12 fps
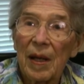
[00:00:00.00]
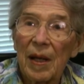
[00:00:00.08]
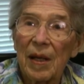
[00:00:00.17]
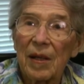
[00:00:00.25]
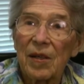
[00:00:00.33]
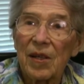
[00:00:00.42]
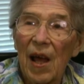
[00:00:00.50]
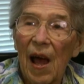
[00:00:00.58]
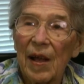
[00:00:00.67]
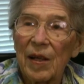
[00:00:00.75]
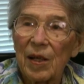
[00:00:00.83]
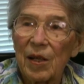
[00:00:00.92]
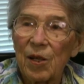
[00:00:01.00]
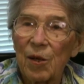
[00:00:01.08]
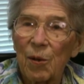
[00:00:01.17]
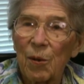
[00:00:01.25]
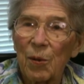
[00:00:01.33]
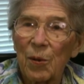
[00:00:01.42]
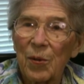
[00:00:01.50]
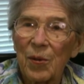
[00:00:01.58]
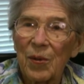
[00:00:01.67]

inside the shoes.